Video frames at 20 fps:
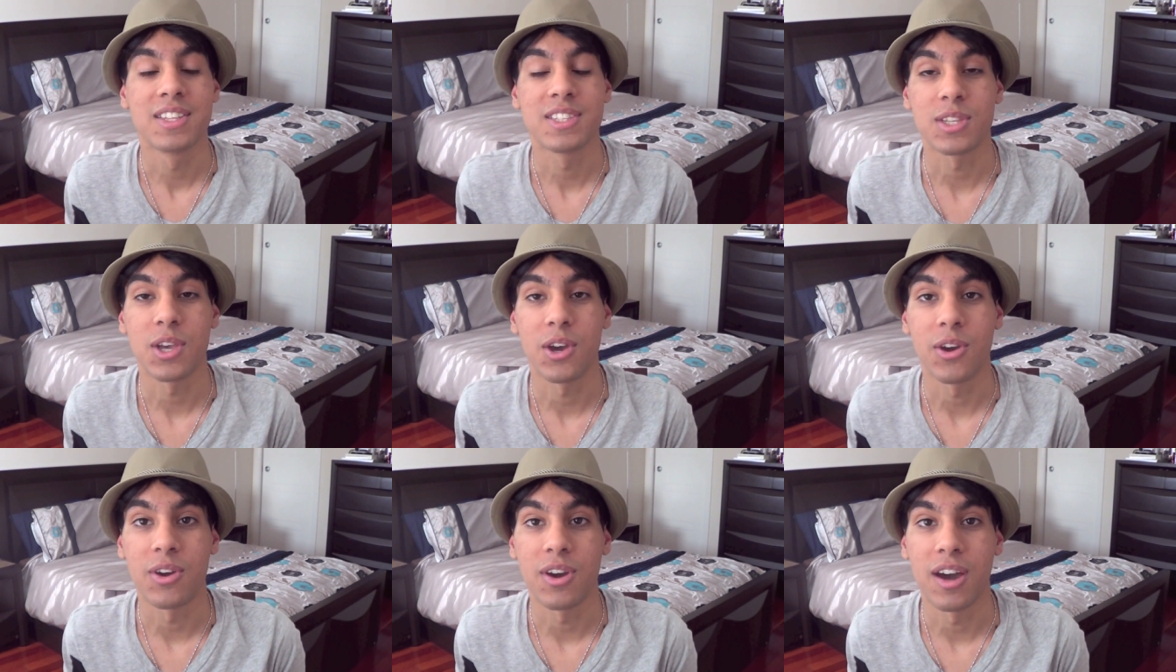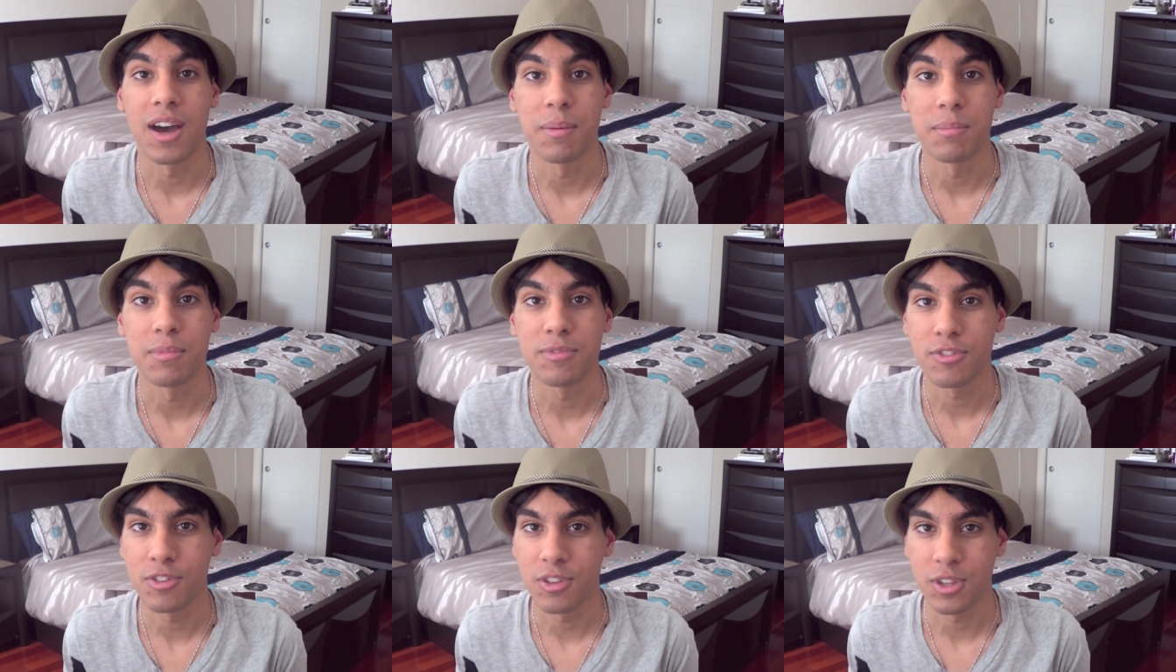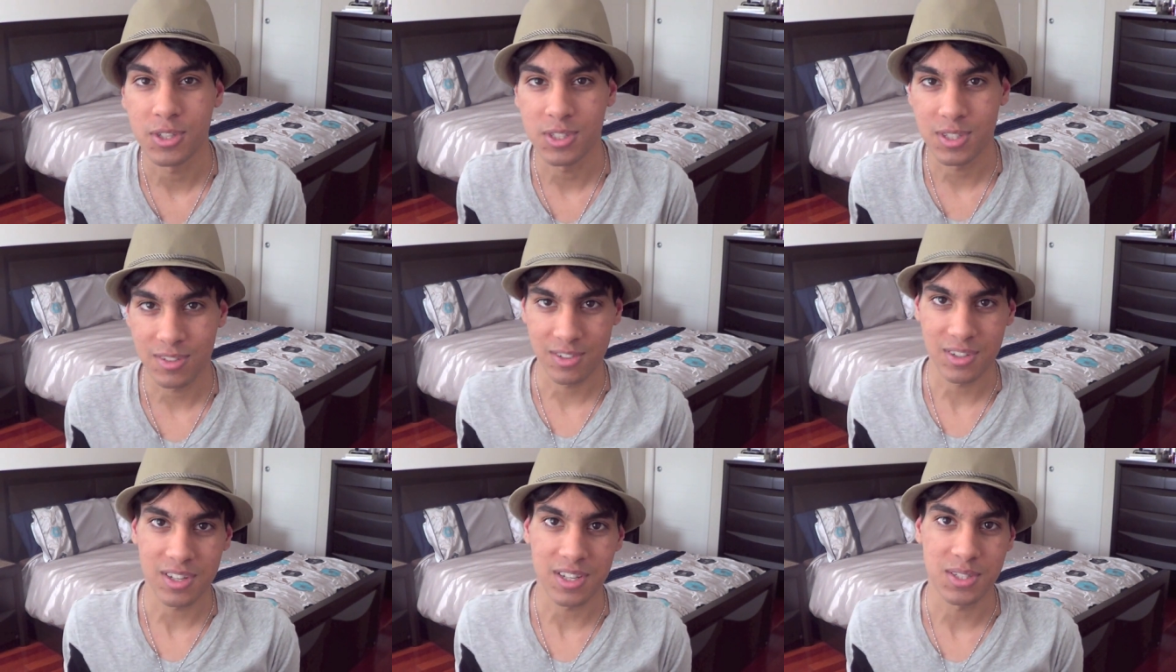So um, for
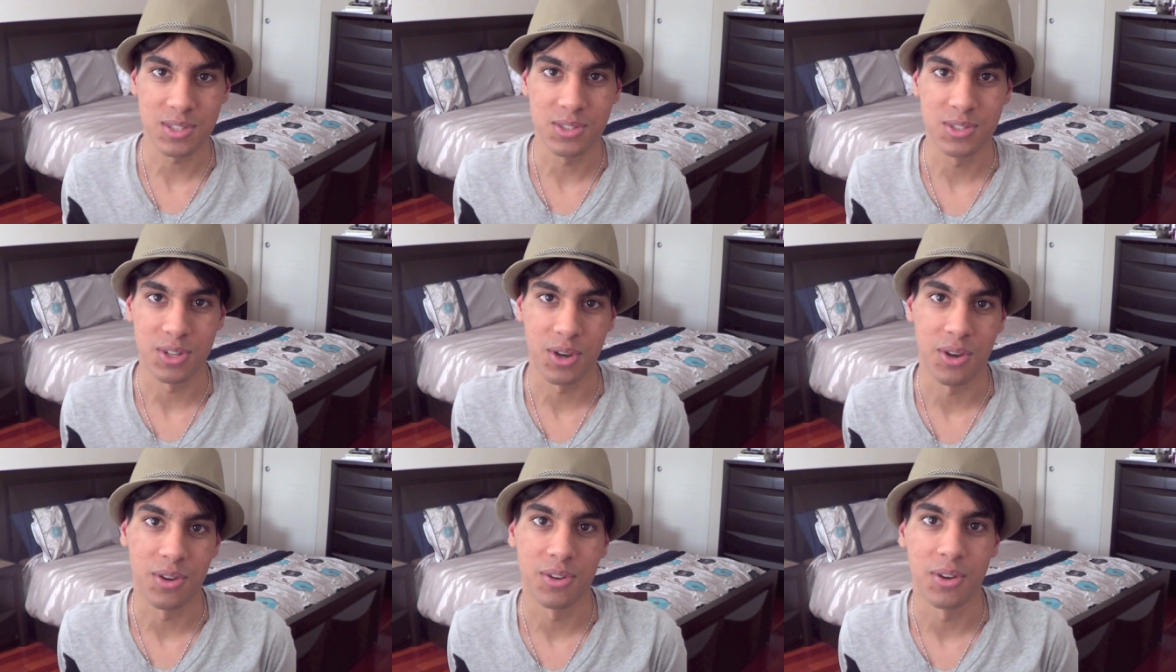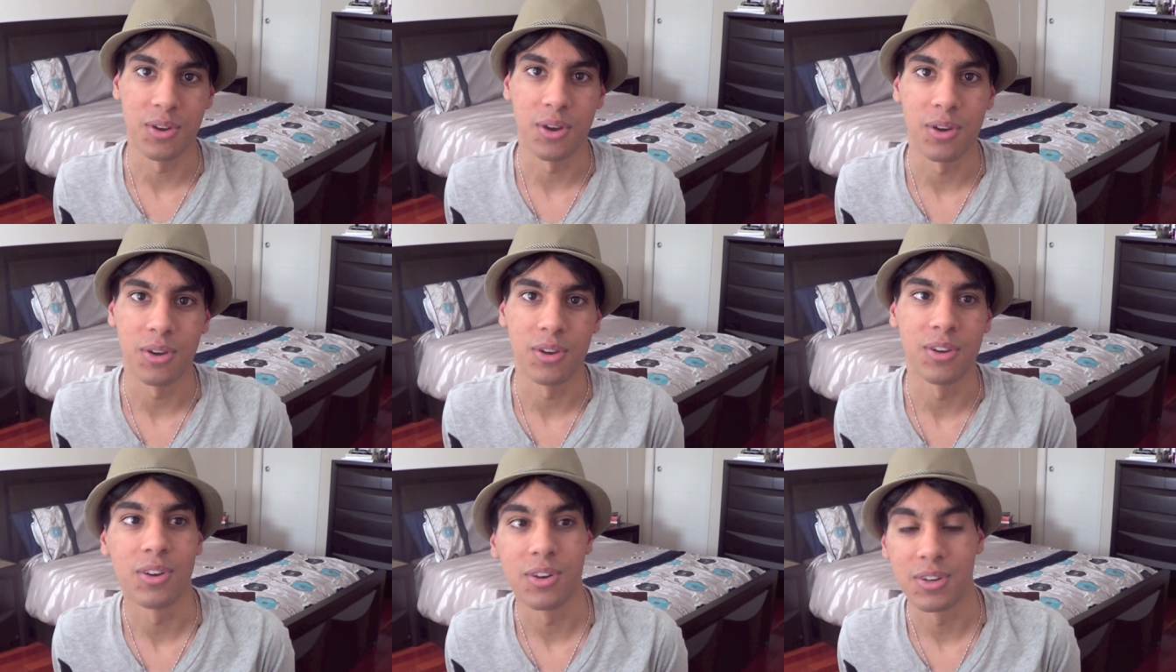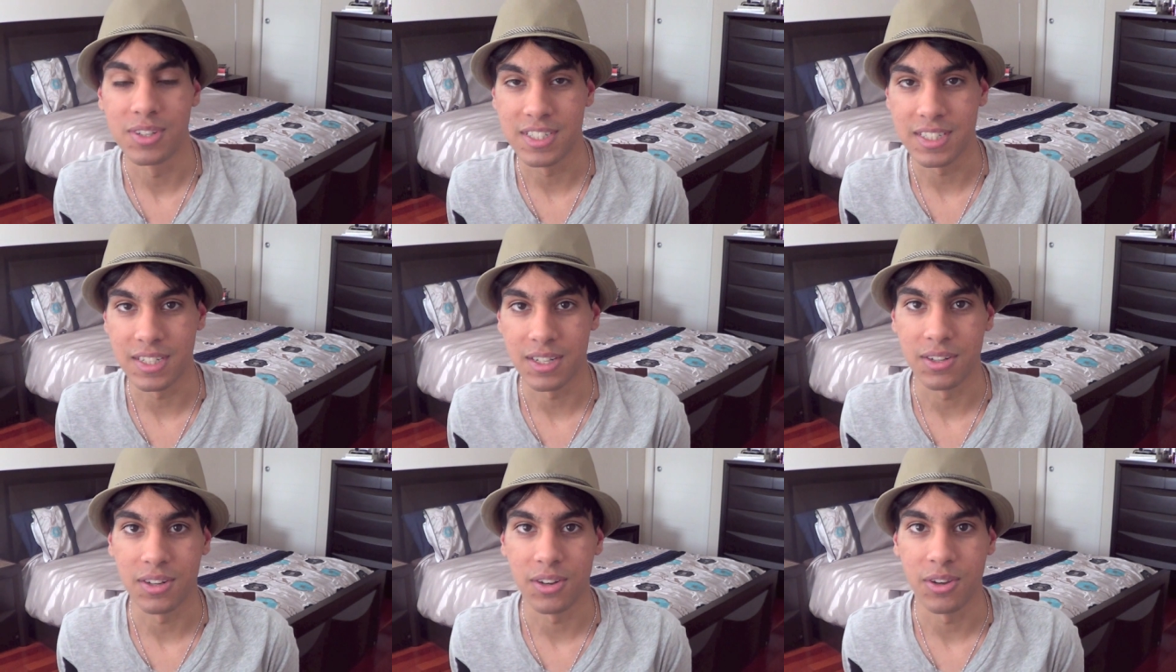those of you guys who don't know or
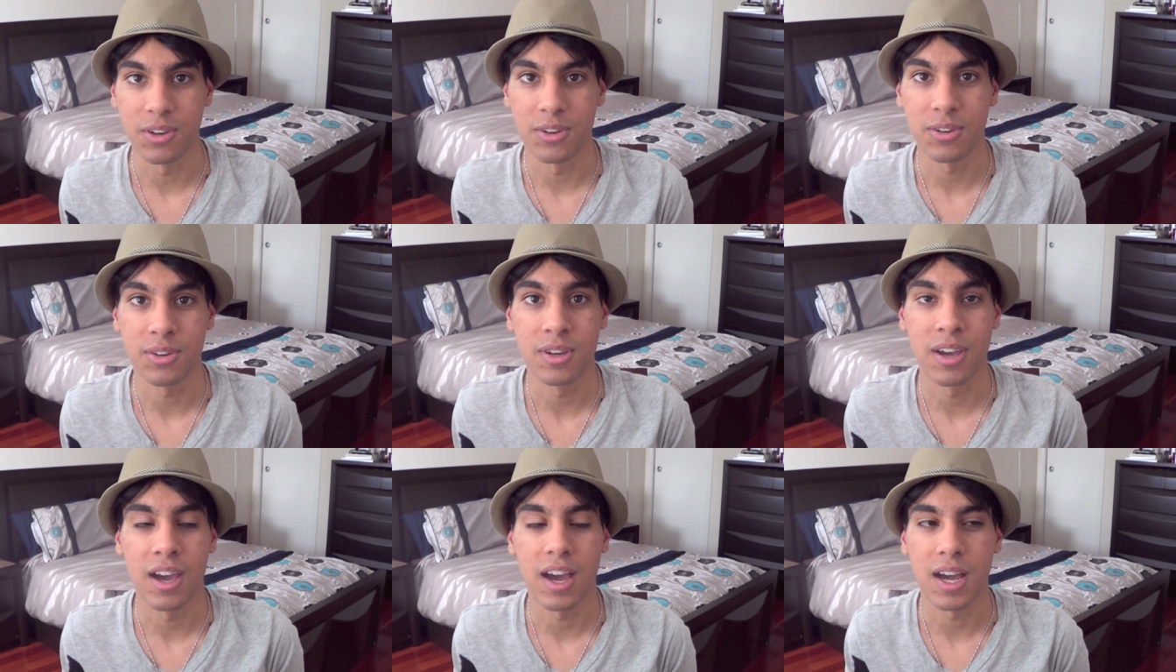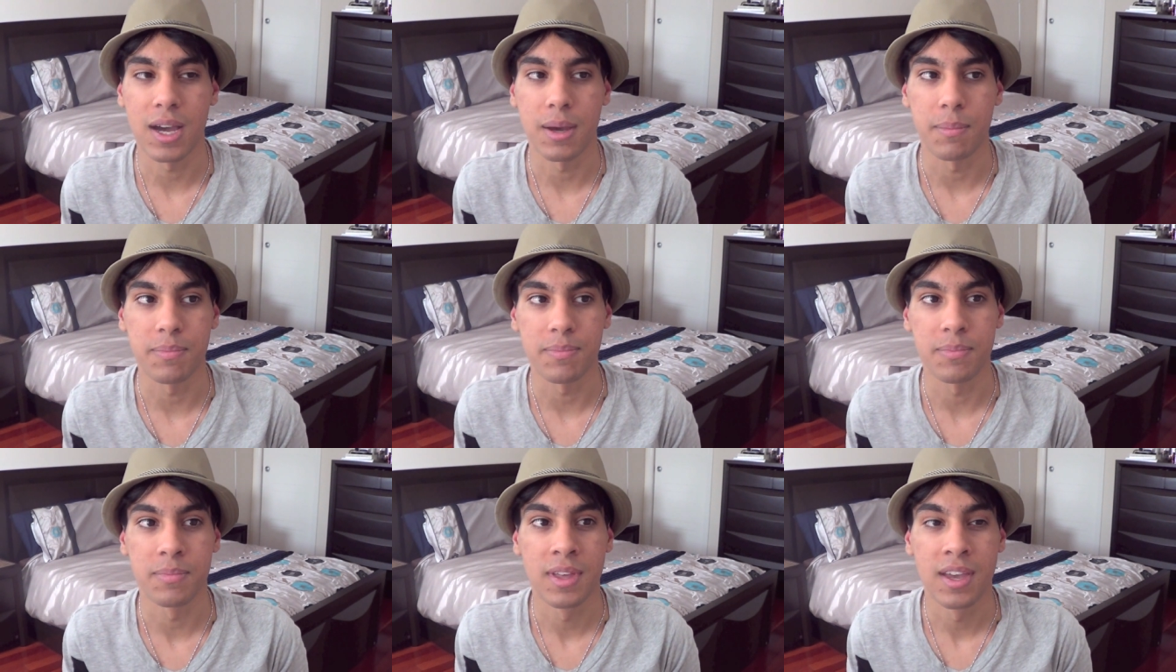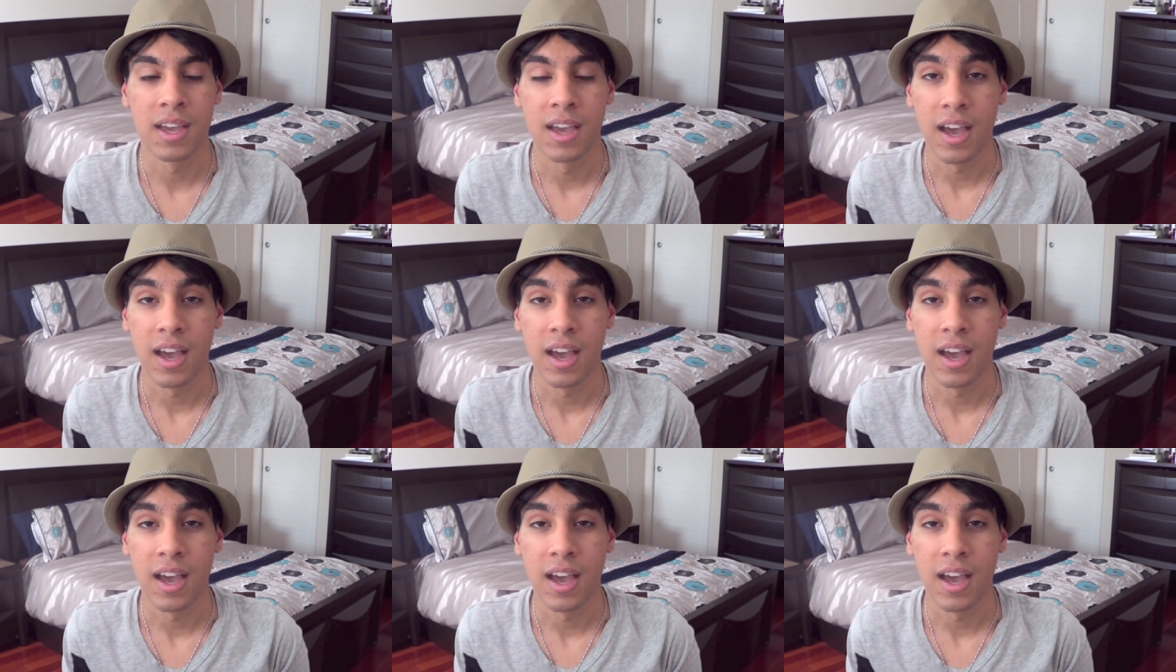didn't know, um,